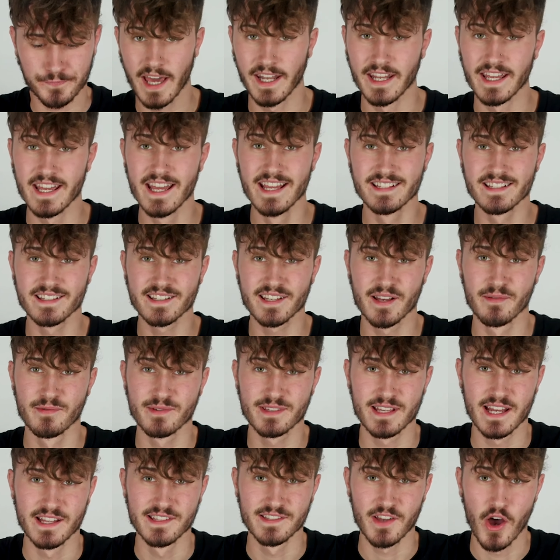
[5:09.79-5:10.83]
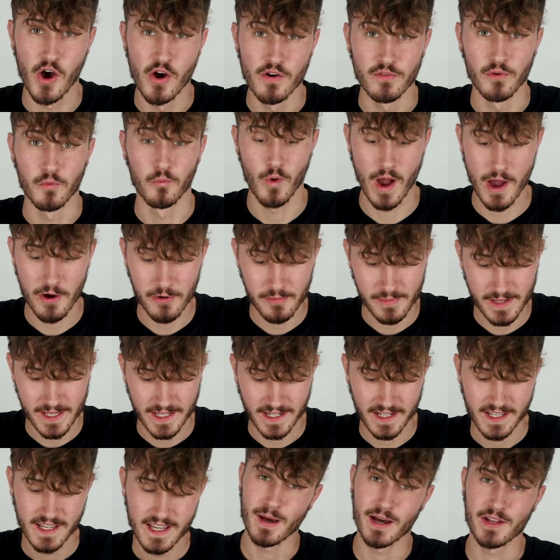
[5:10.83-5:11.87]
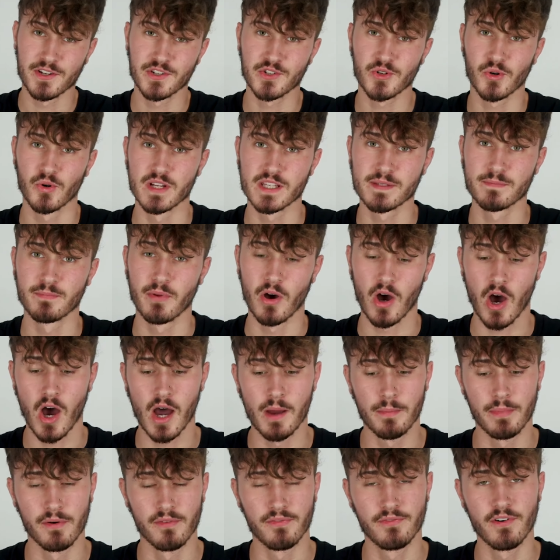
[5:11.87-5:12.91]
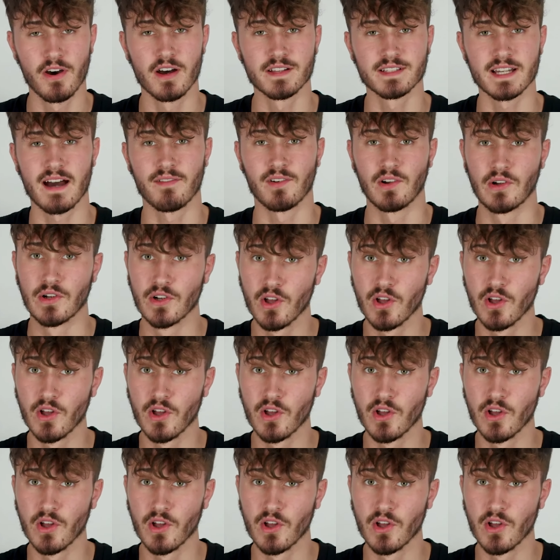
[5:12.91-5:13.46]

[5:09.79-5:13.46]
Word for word: and it is in some sense overwhelming the amount of choice but I prefer to have a